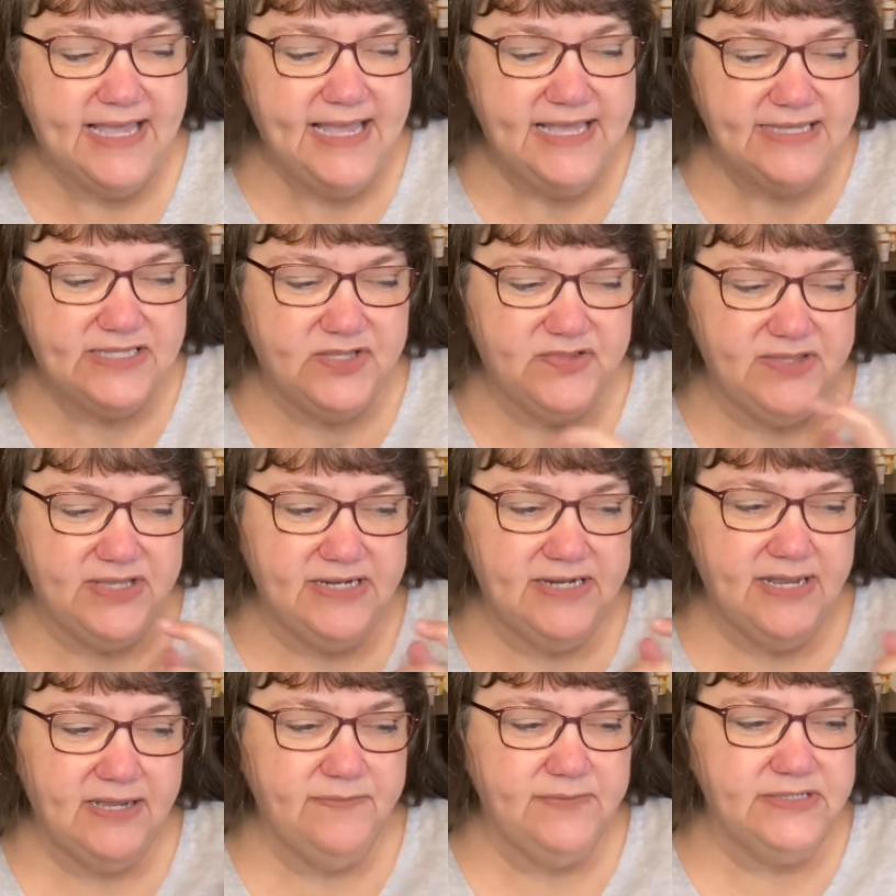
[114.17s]
So then
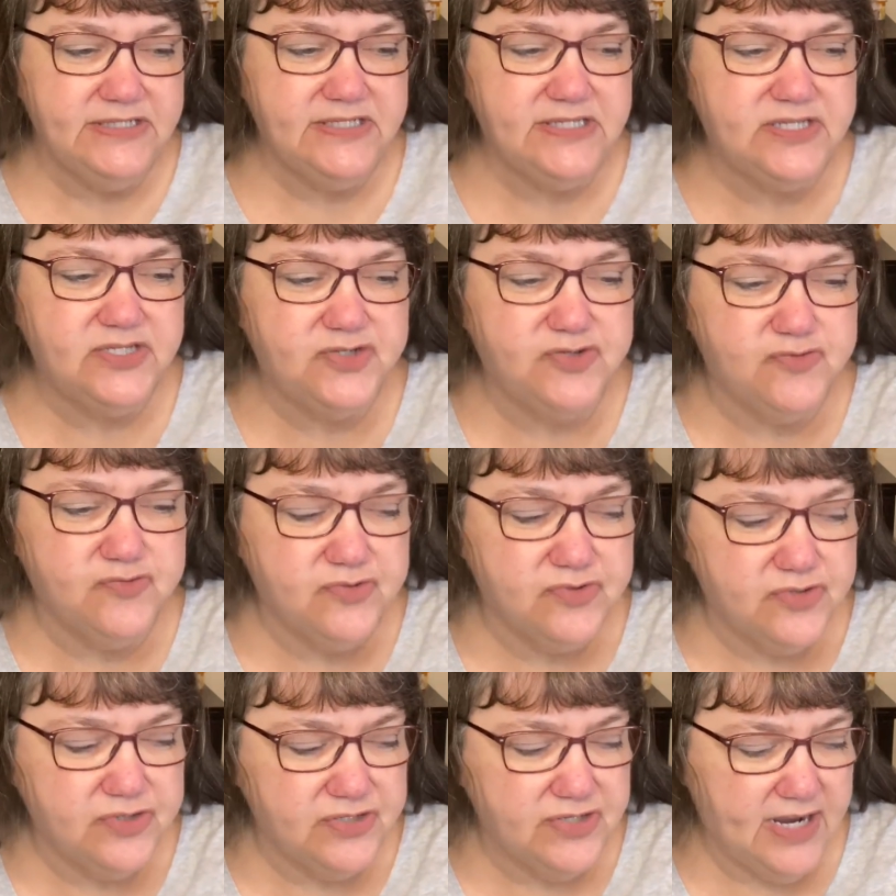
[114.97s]
I would
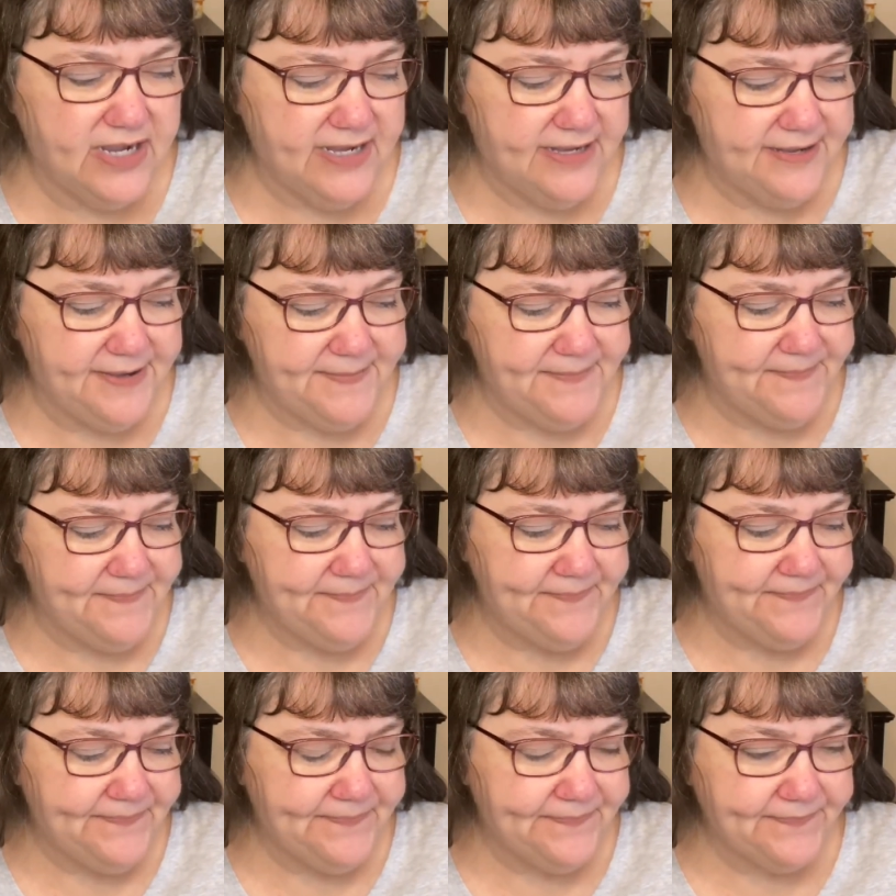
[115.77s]
store,
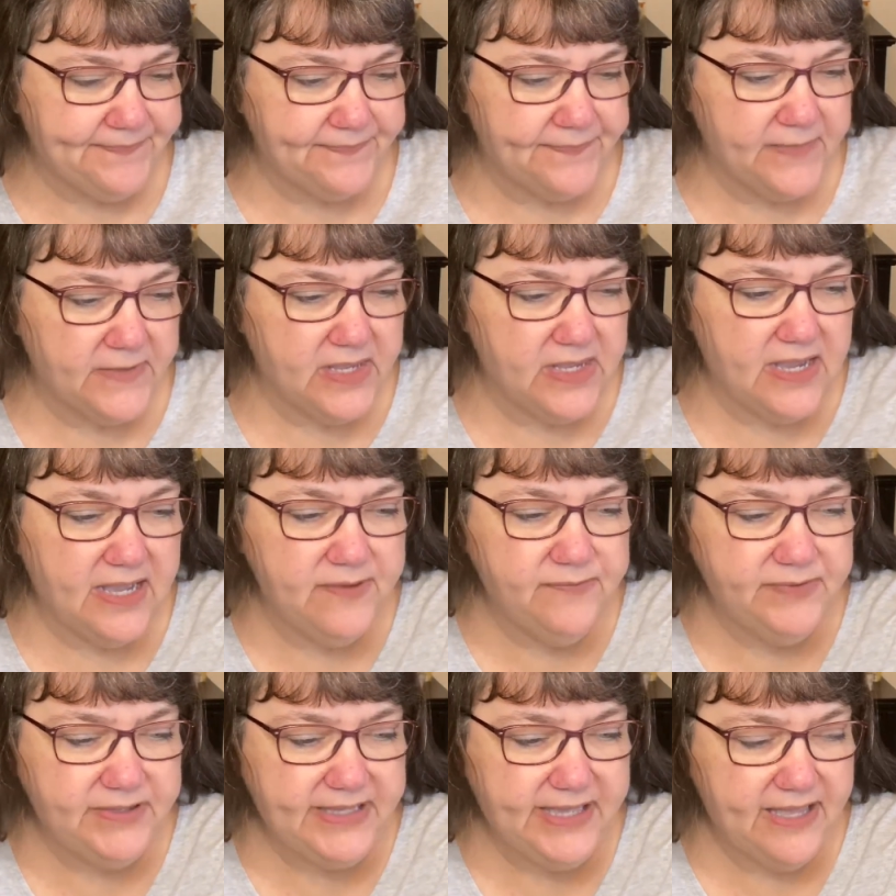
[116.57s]
I
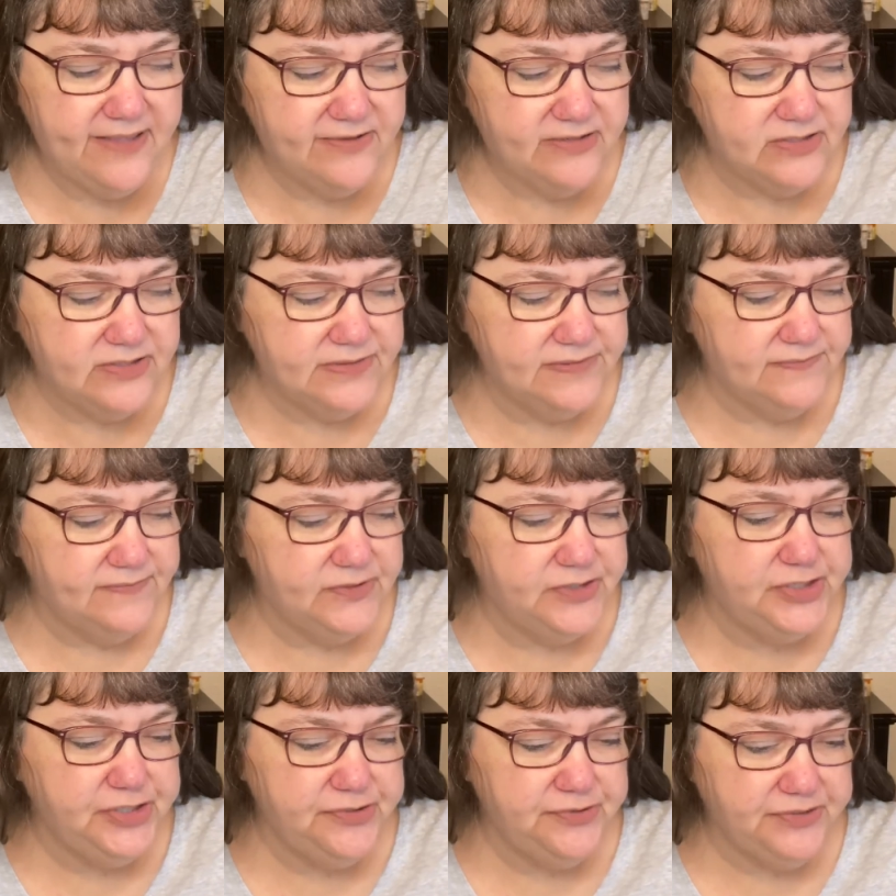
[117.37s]
would gather
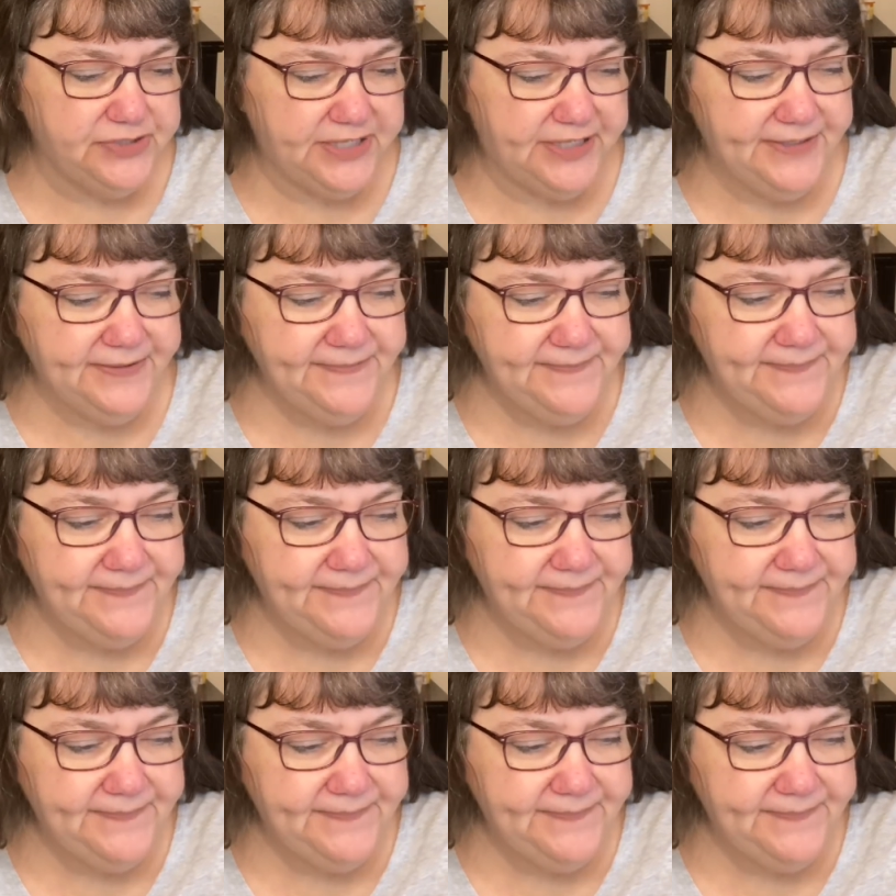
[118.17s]
tuna,